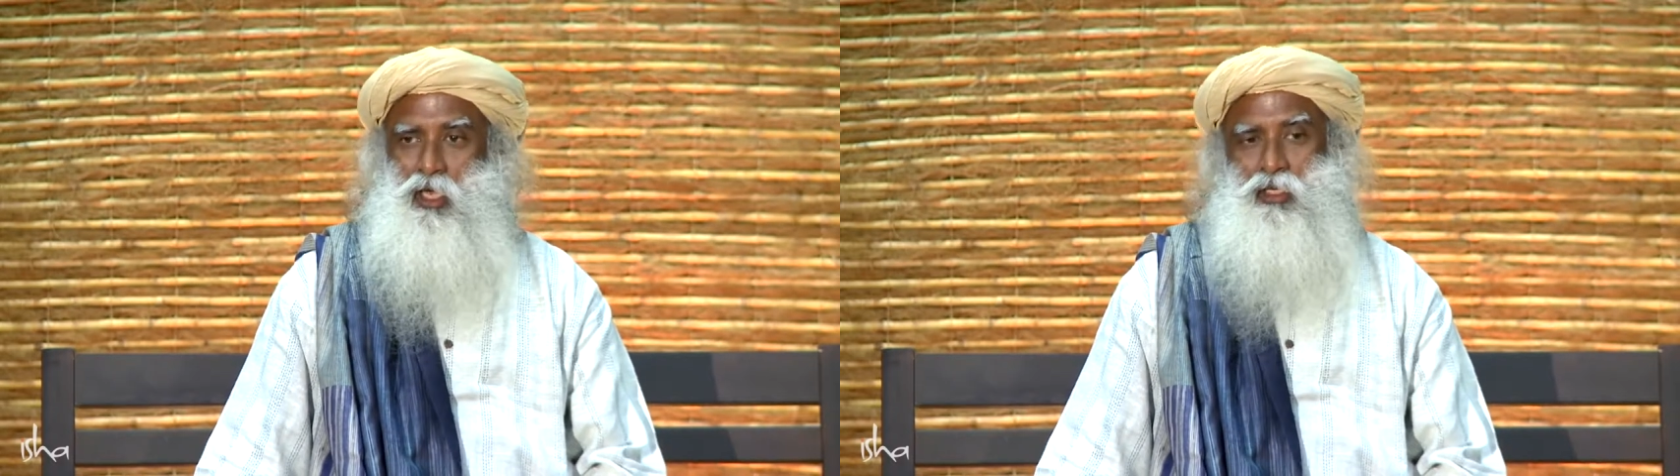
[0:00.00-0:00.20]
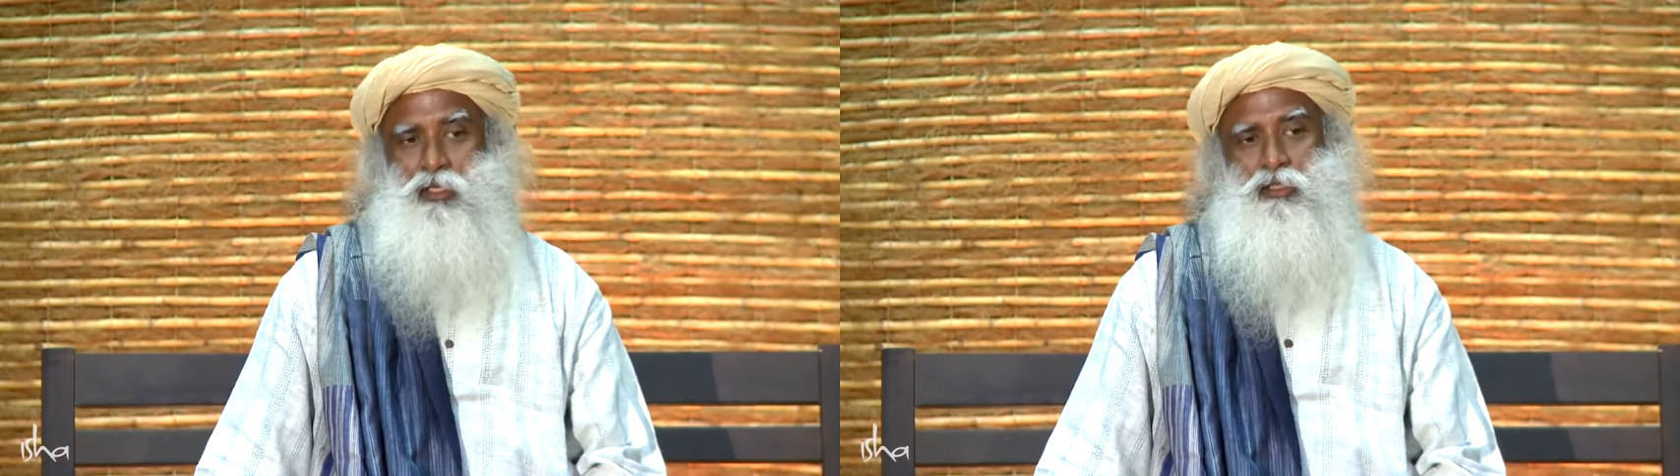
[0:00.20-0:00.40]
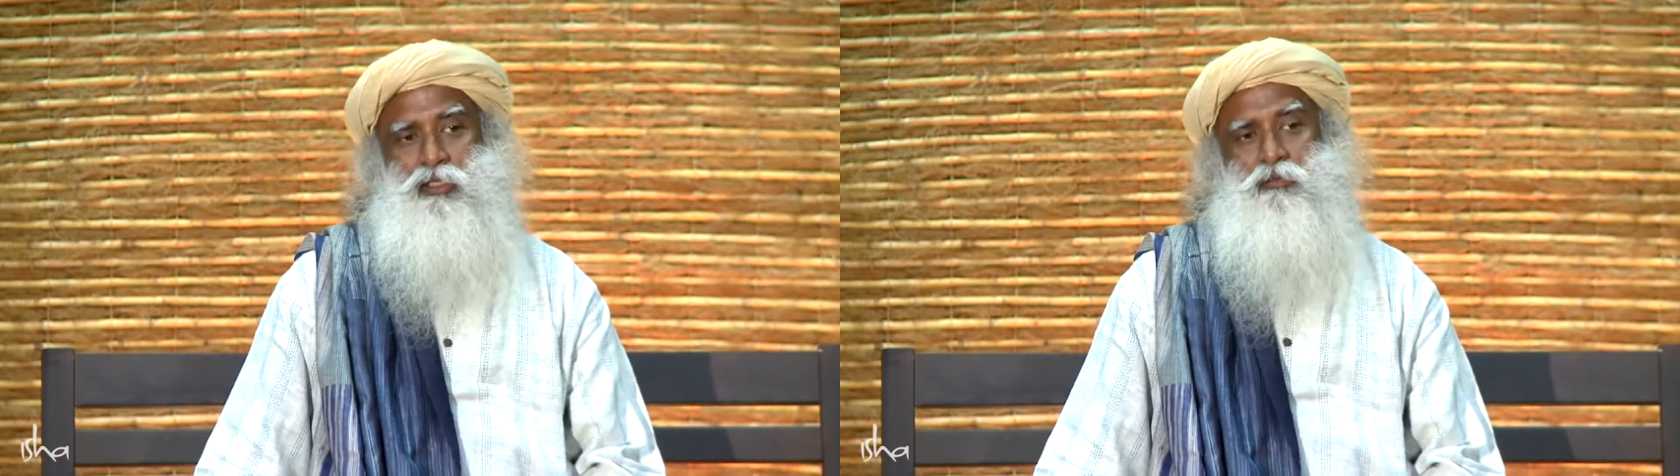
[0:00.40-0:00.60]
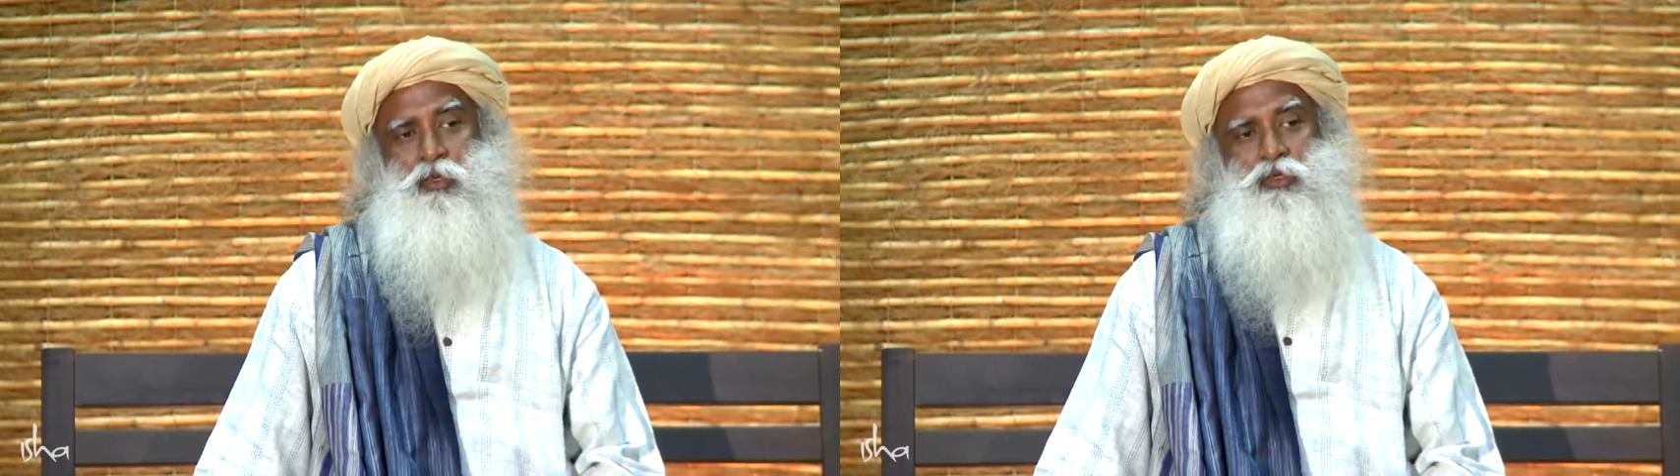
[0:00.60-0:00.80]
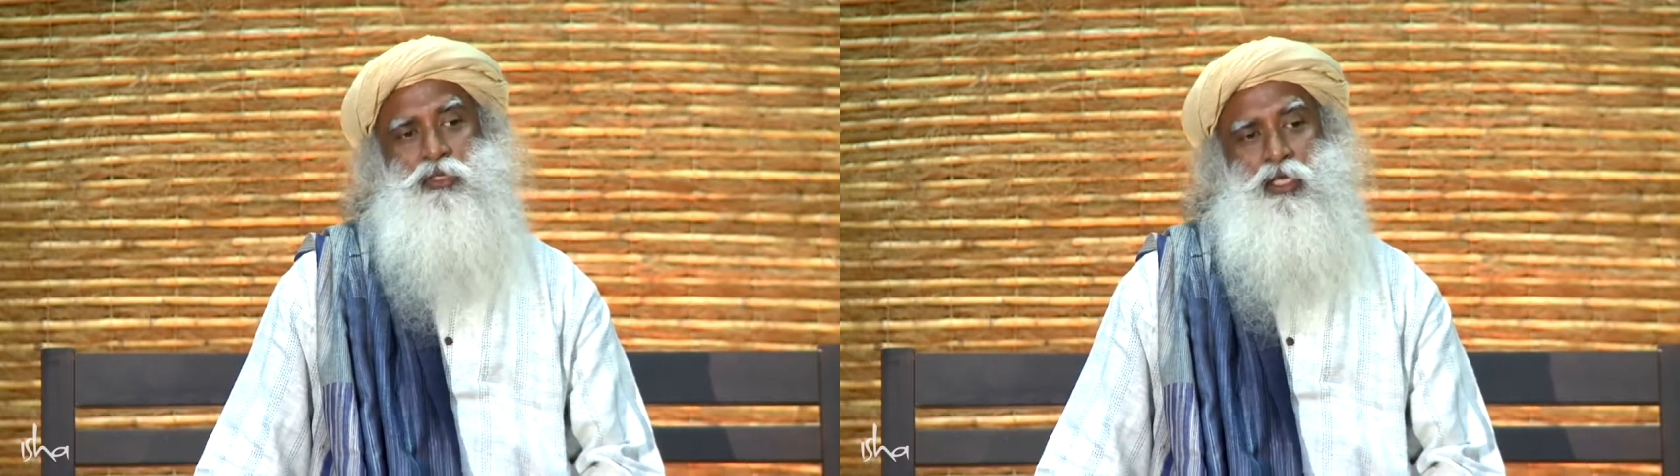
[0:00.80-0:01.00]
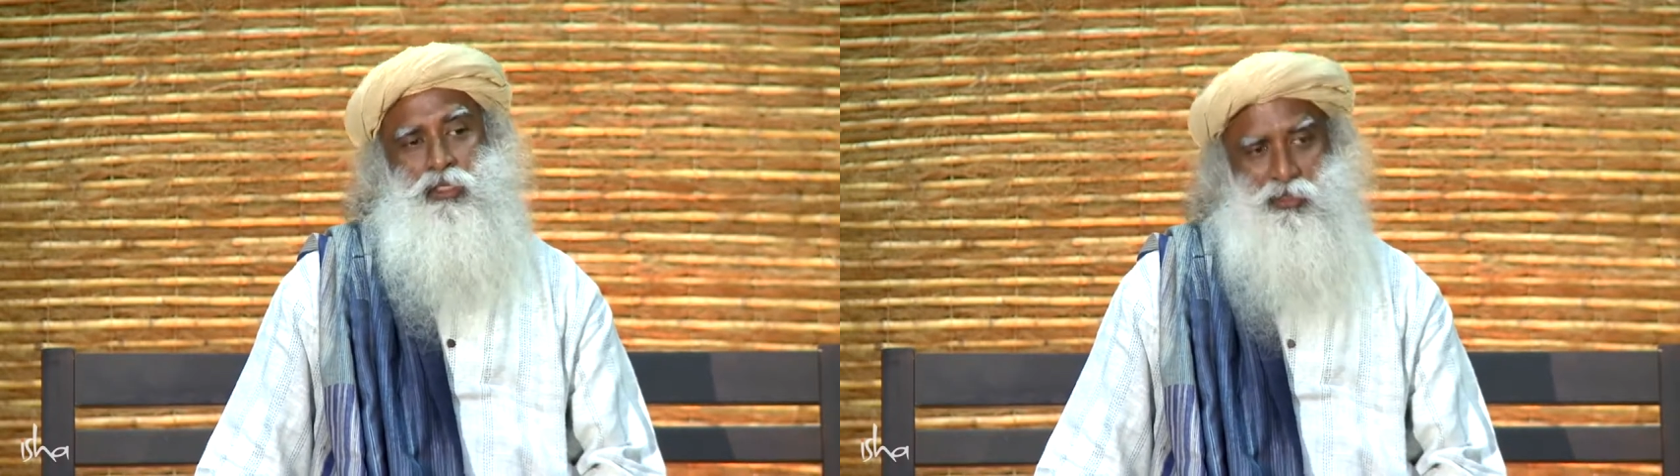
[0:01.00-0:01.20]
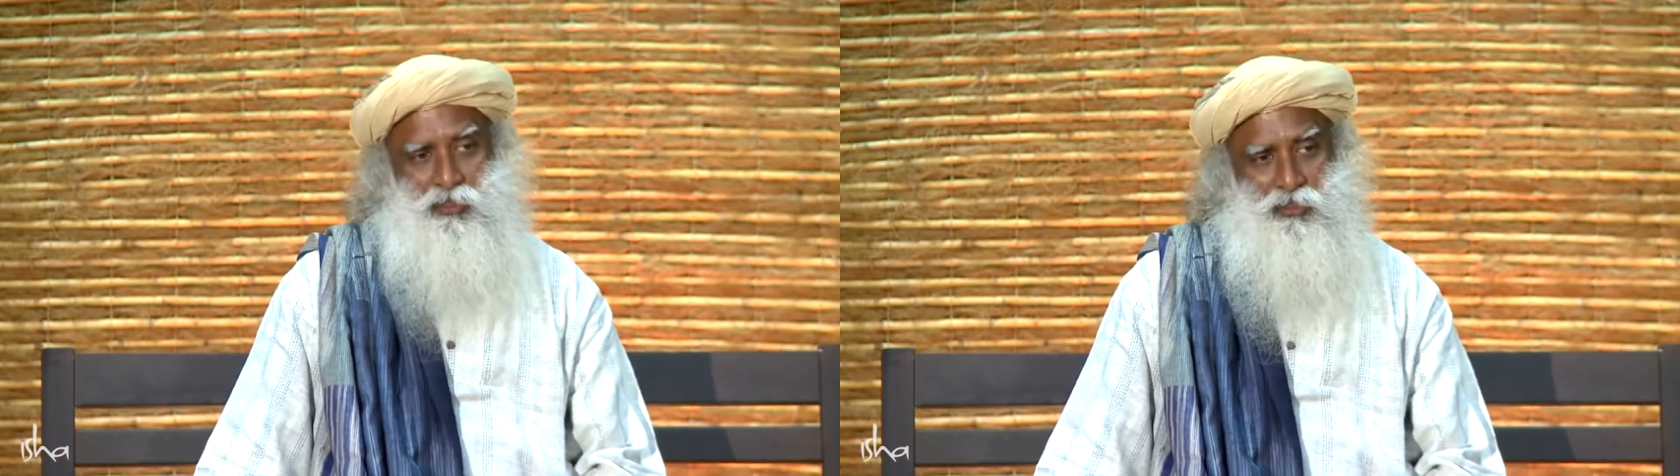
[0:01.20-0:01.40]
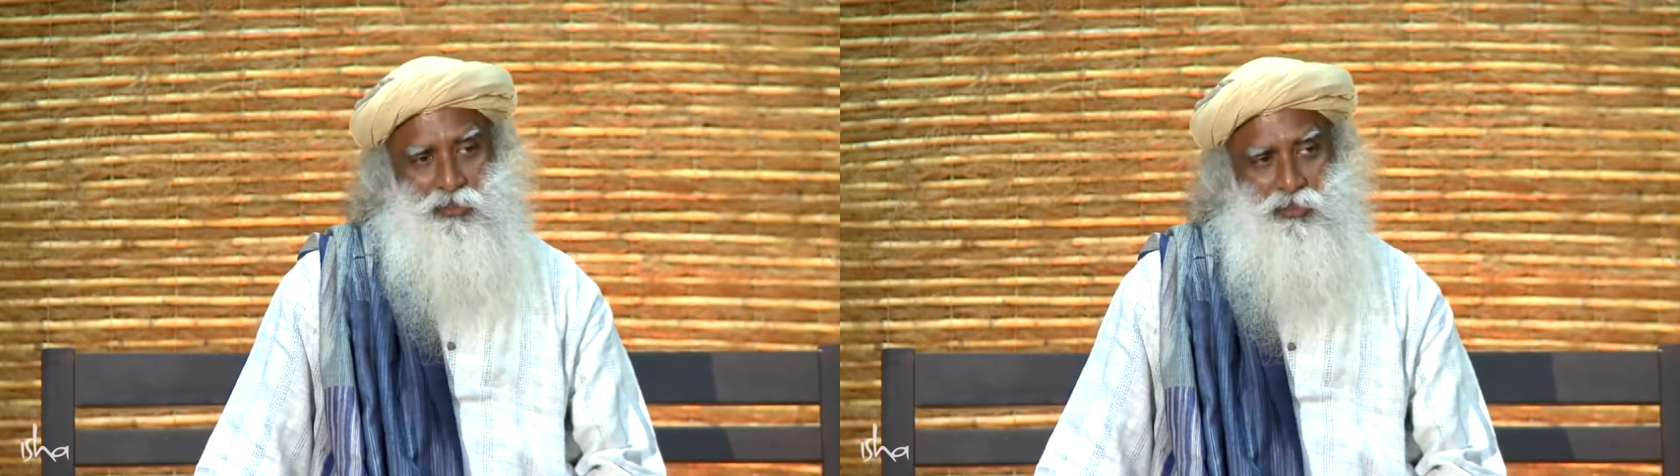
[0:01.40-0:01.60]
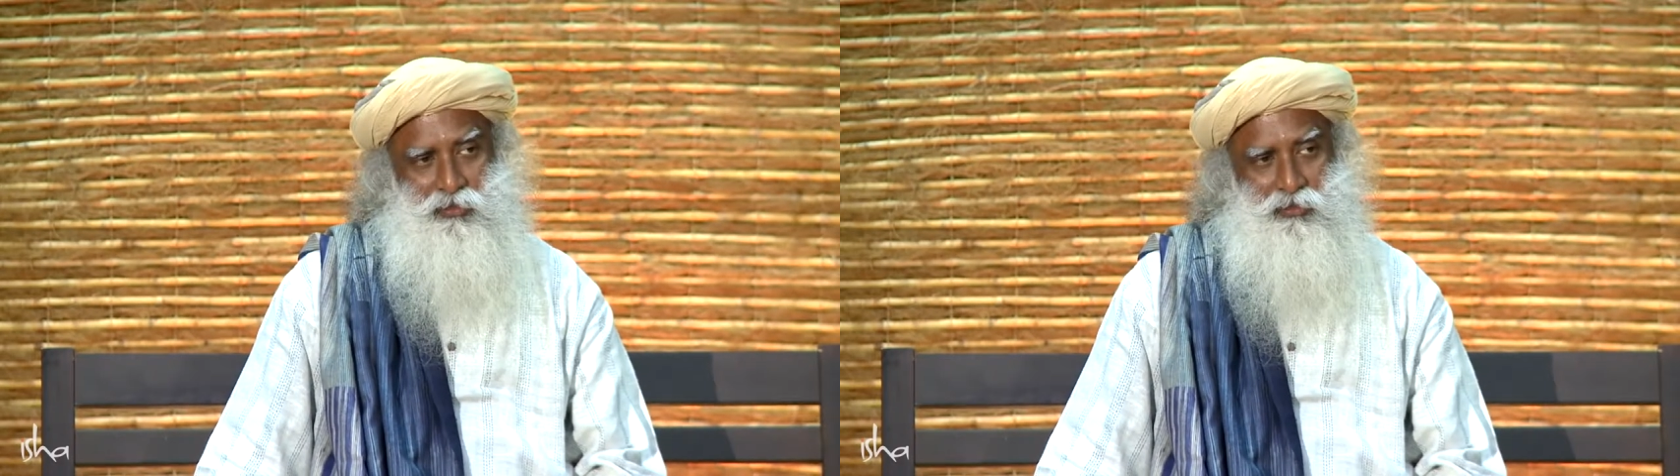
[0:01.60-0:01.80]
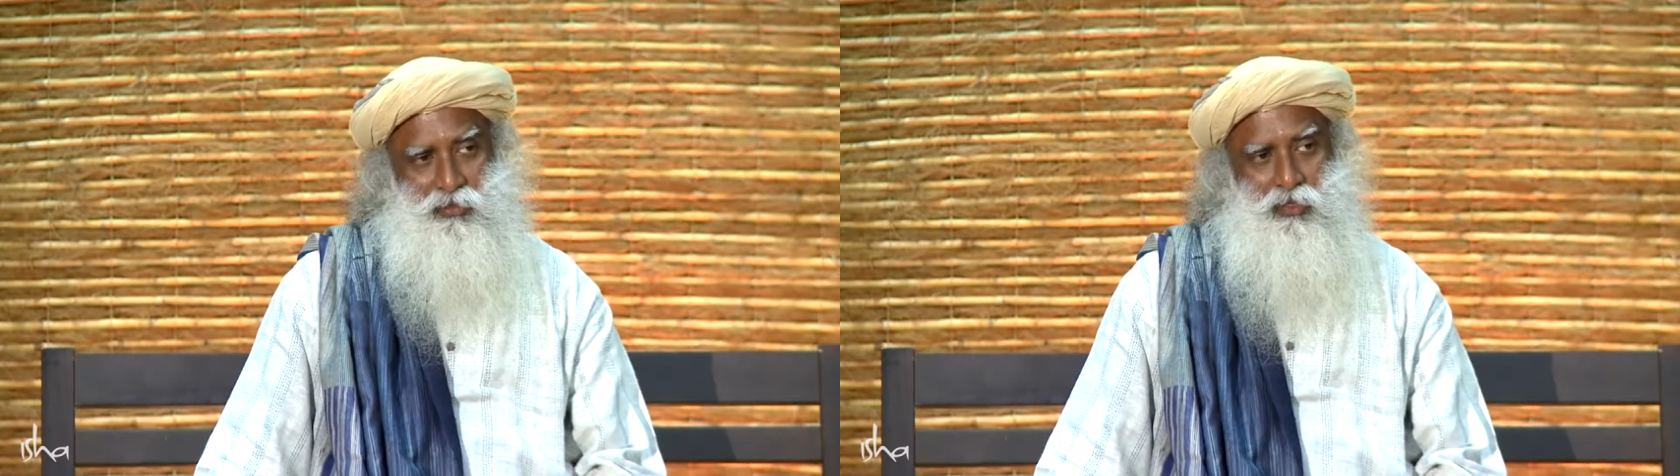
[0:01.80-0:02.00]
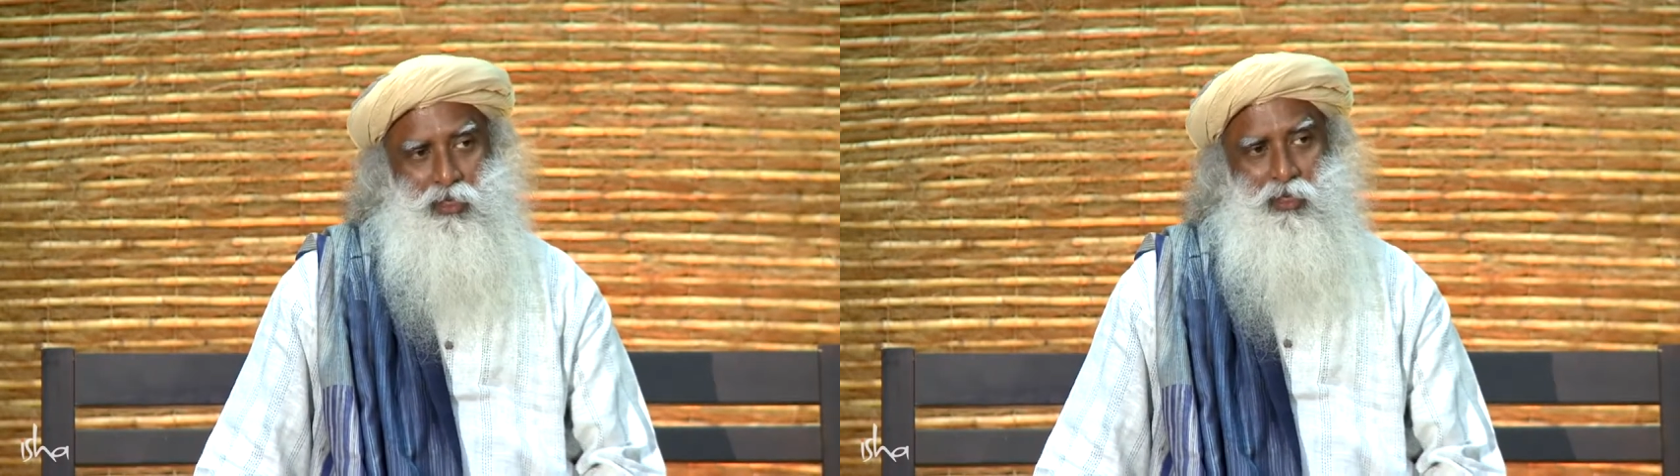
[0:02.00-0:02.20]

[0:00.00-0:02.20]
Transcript: and it is the most dangerous.